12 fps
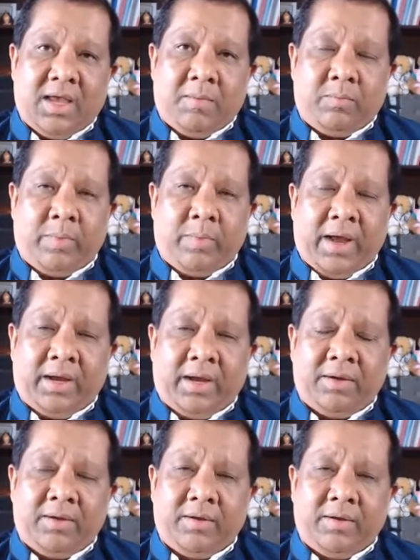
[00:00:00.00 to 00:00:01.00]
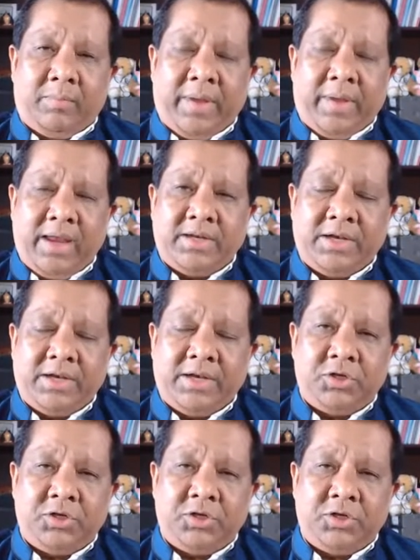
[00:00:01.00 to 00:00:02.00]
But by paying
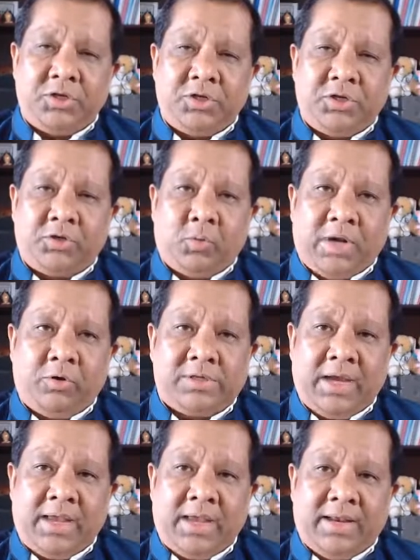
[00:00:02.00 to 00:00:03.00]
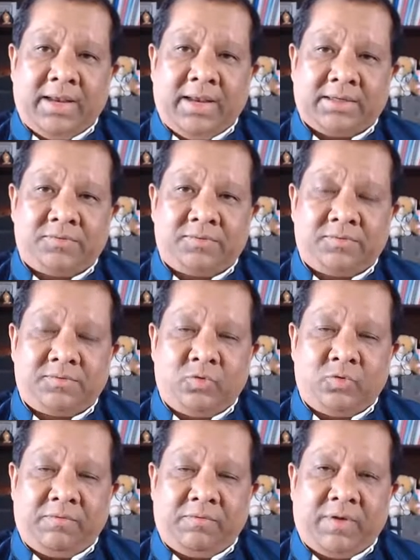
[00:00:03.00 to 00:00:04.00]
attention to what I'm going to say in the next
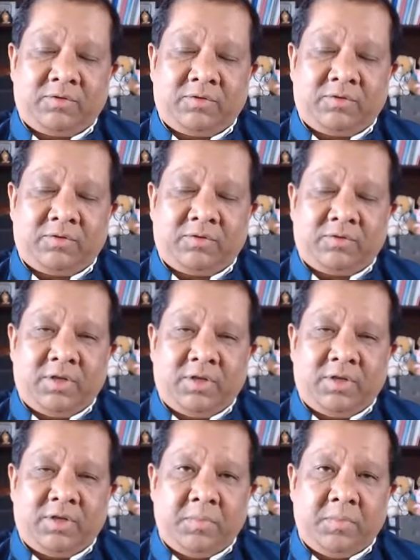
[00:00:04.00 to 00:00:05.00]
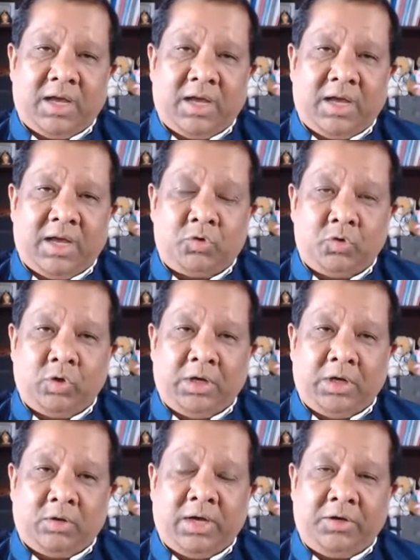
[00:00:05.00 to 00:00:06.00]
25, 30 minutes, I'm sure
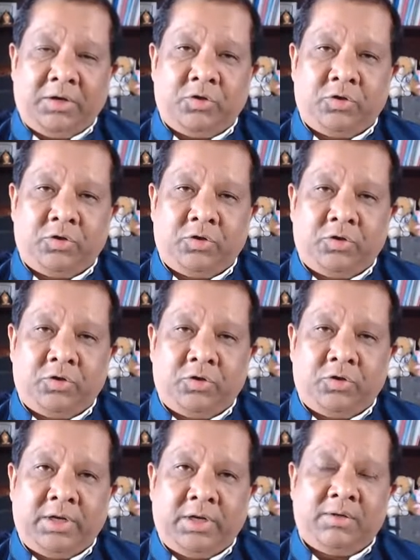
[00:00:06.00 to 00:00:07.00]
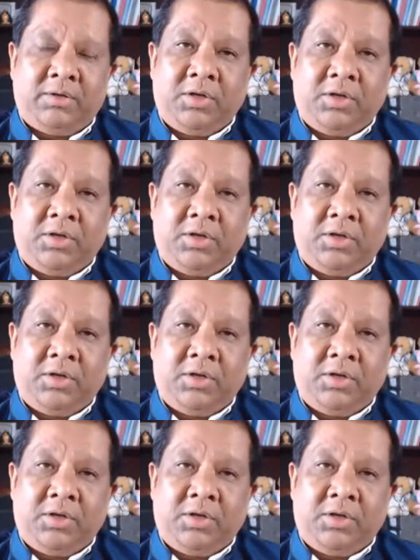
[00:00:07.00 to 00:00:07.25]
it'll cut your journey down